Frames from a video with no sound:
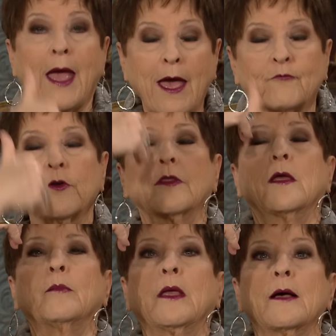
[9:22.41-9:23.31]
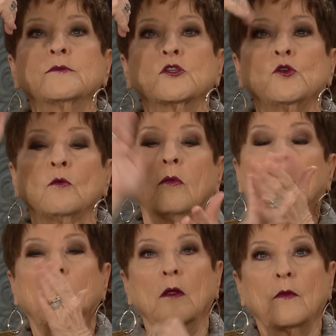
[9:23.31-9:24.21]
everything becomes new
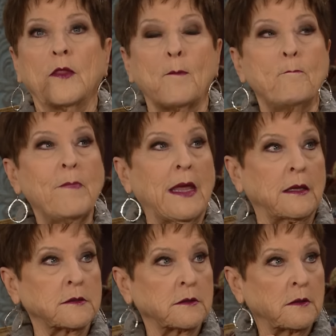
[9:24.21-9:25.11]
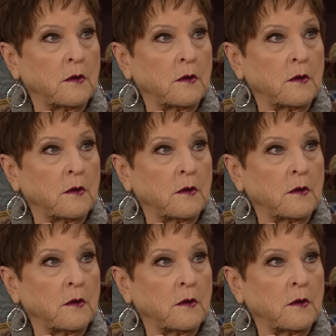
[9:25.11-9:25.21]
the minute.